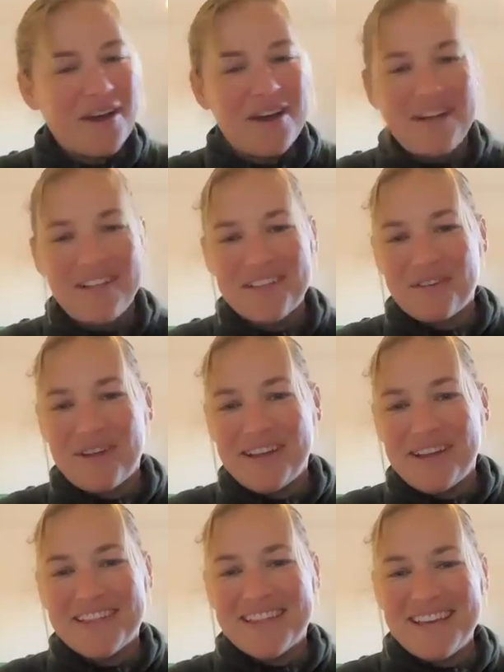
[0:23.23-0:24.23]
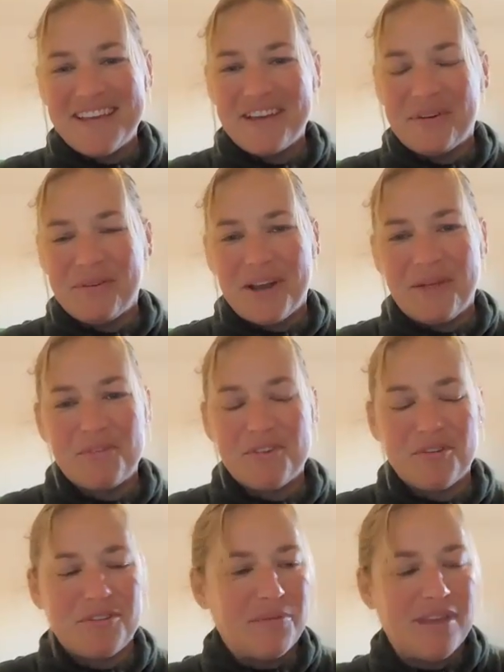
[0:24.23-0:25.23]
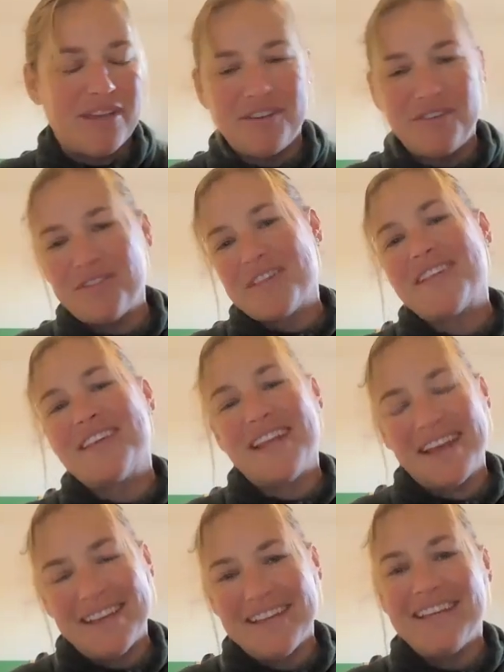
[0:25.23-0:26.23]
It's great to see you, and I'm so glad we can do this today.